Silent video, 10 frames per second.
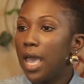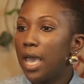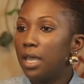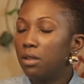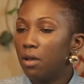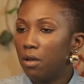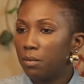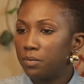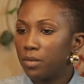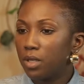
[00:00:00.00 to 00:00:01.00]
And
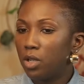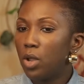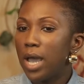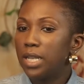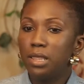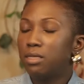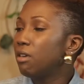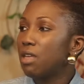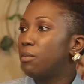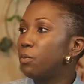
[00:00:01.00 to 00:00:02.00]
um, you know, I didn't
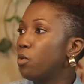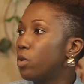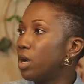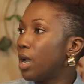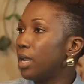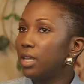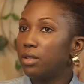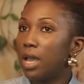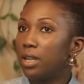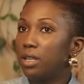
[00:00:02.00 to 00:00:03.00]
think that people were. I
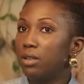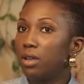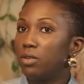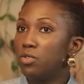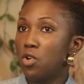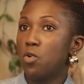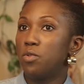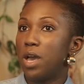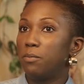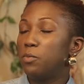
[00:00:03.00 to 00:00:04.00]
didn't. I didn't know
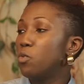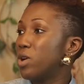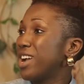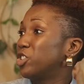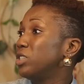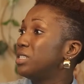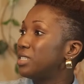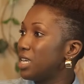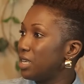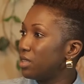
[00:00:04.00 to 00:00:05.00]
that people were actually
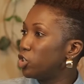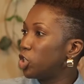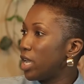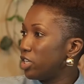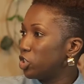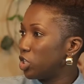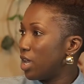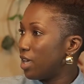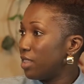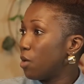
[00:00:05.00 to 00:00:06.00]
seeing the change
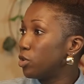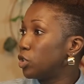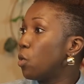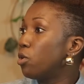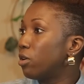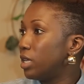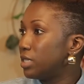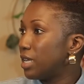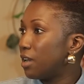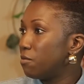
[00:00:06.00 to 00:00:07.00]
mm. mm. that was going on
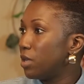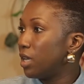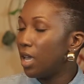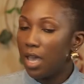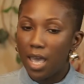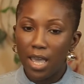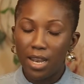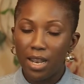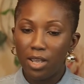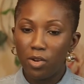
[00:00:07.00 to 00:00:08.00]
inside of me. Mm-hmm. mm-hmm. And
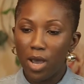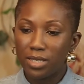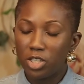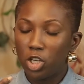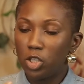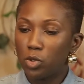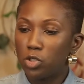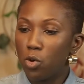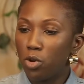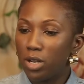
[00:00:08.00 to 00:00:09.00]
mm-hmm. you know, as the change
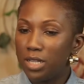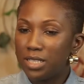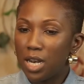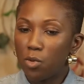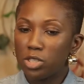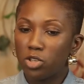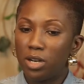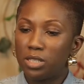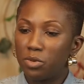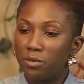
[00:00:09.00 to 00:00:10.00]
was going on inside, it was
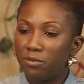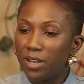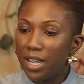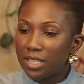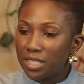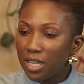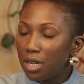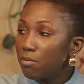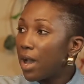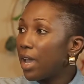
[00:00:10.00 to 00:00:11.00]
starting to reflect
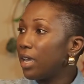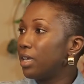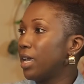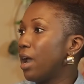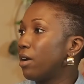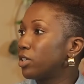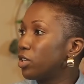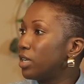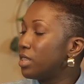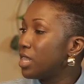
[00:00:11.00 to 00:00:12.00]
in my
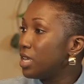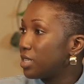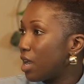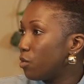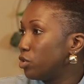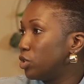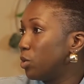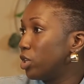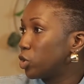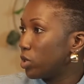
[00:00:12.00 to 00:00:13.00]
character and the things that I would do
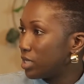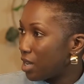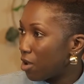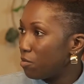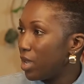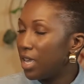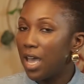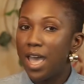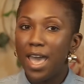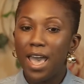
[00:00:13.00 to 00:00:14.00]
and the mm. choices that I would make.
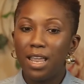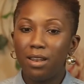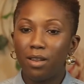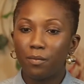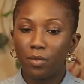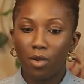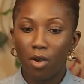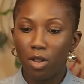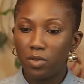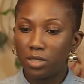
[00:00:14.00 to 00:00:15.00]
Mm. And
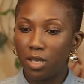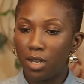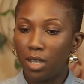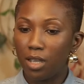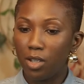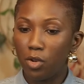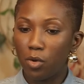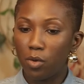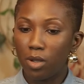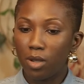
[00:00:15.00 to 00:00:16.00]
all of a sudden, you
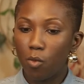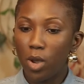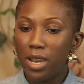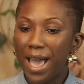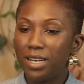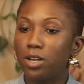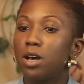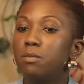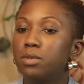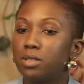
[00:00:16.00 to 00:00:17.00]
know, when light
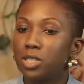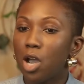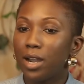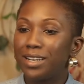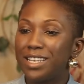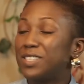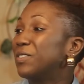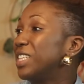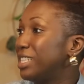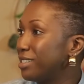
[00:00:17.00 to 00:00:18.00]
comes, darkness
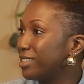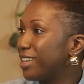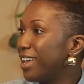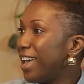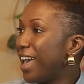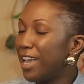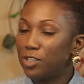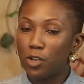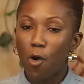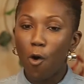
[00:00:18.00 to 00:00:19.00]
flees. Yes. And
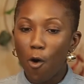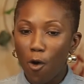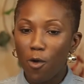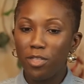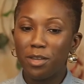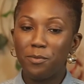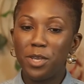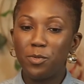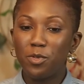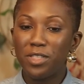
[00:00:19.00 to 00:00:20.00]
so all the
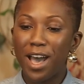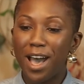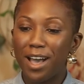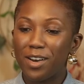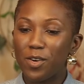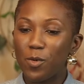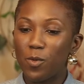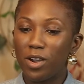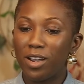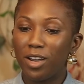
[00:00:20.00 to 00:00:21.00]
people that
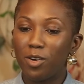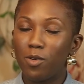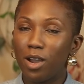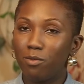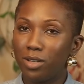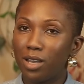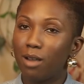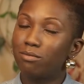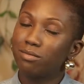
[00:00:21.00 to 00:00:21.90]
were around me.